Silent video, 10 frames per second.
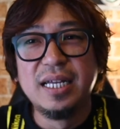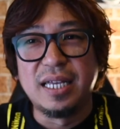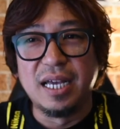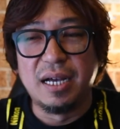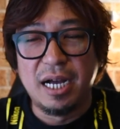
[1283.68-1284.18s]

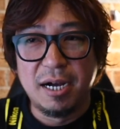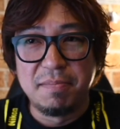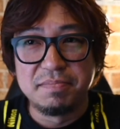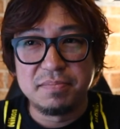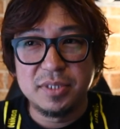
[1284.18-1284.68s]

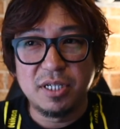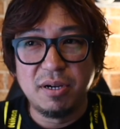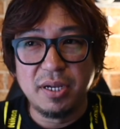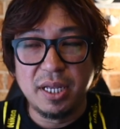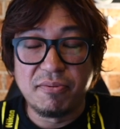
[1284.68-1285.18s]
Yeah.
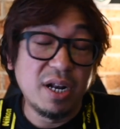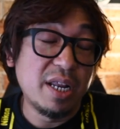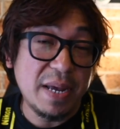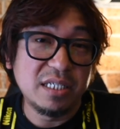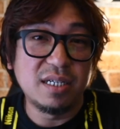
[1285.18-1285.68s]
So it really
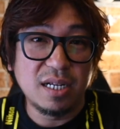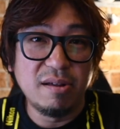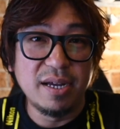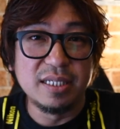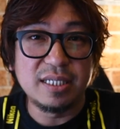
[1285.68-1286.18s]
depends on the
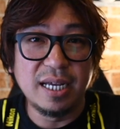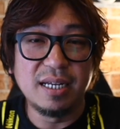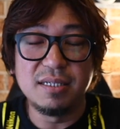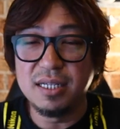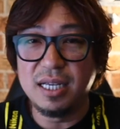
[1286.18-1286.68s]
client,
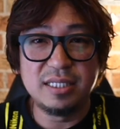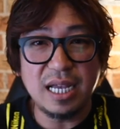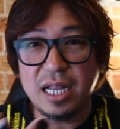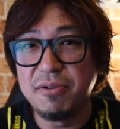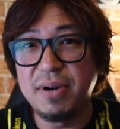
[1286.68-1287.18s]
and
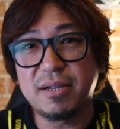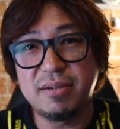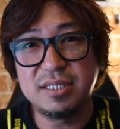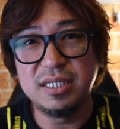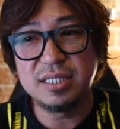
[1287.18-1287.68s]
exactly what
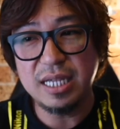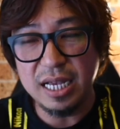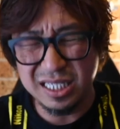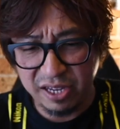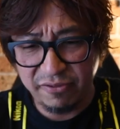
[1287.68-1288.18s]
Kristine says.